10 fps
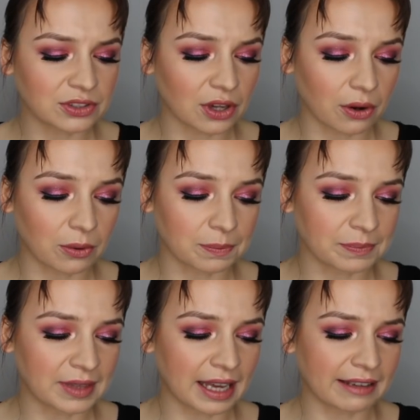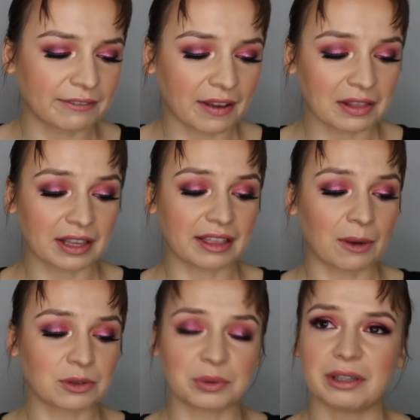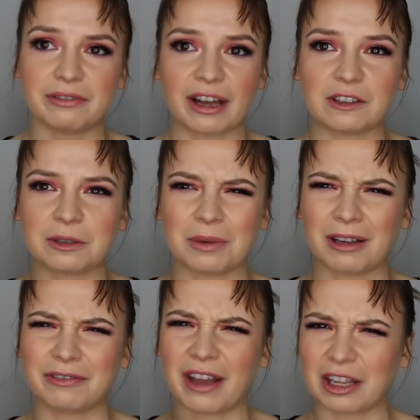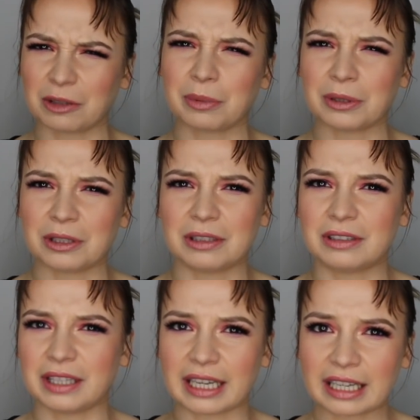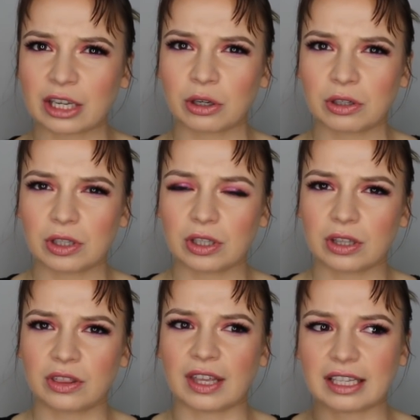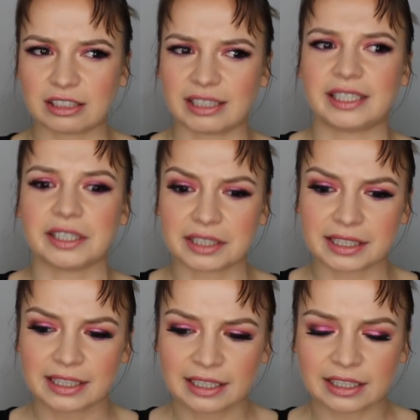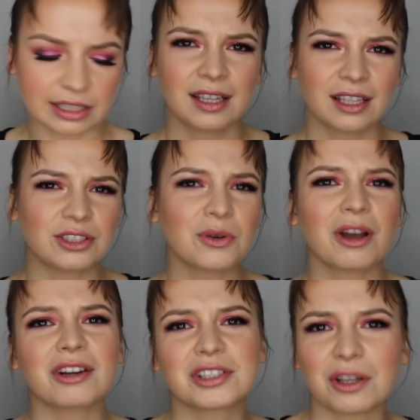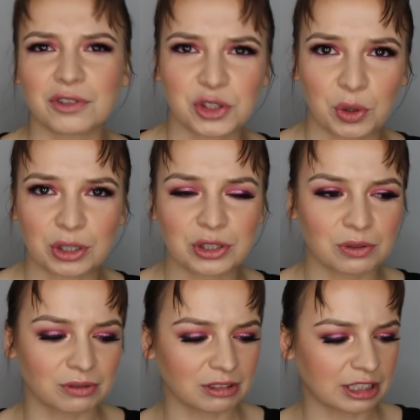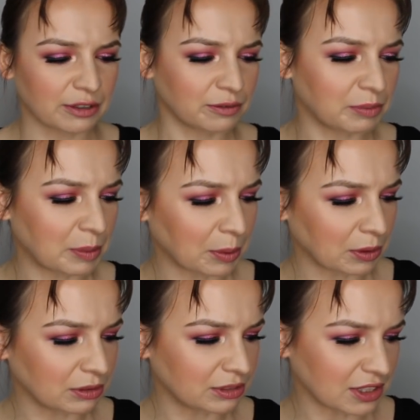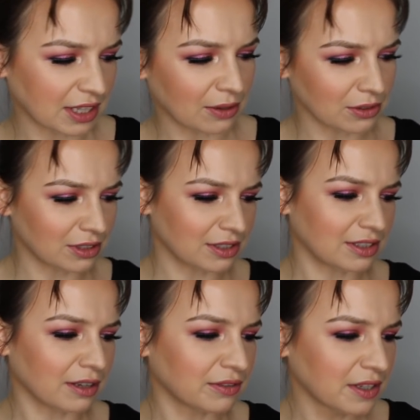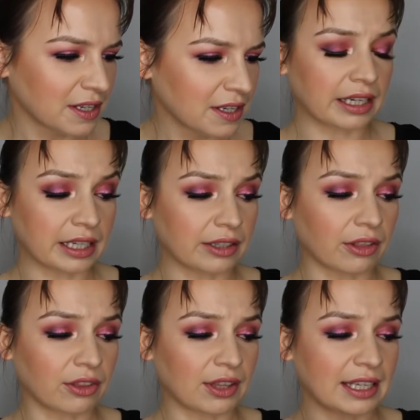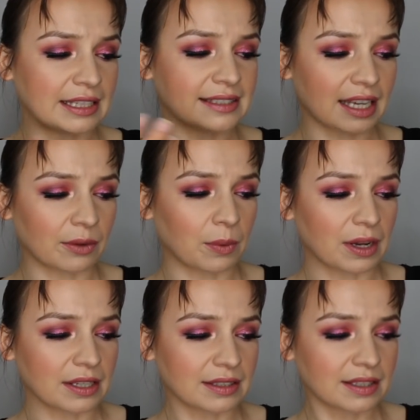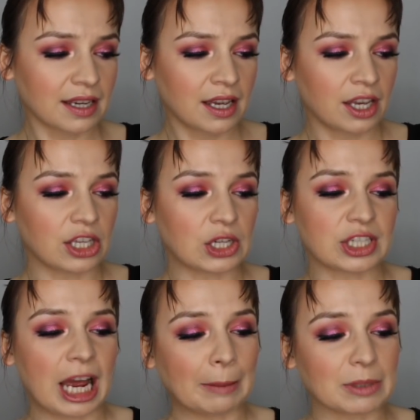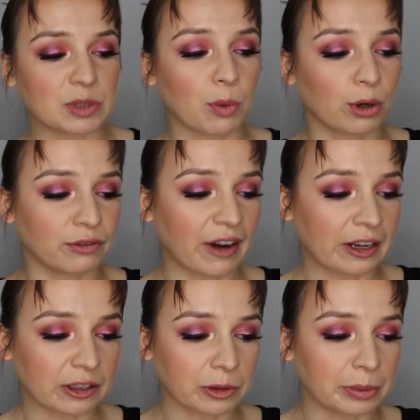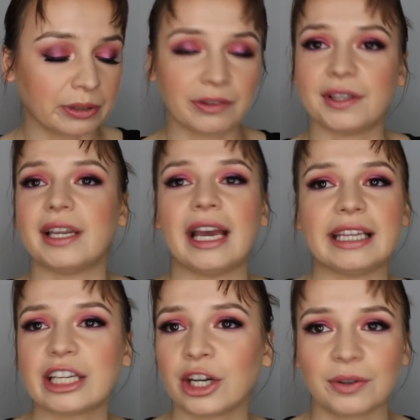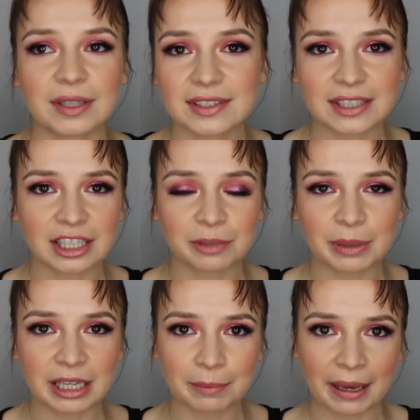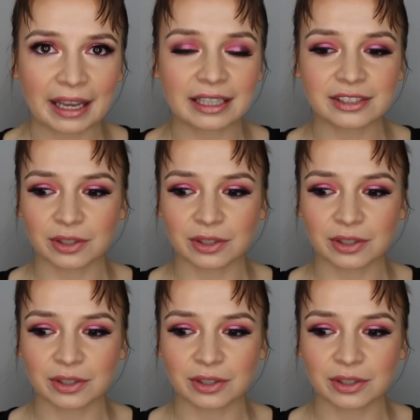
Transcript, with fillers: So I felt like that was really a valuable like thing to hear. You know, don't cut yourself short. Don't give people discounts and stuff. Another thing he said was, your time is more valuable than any currency you're being paid.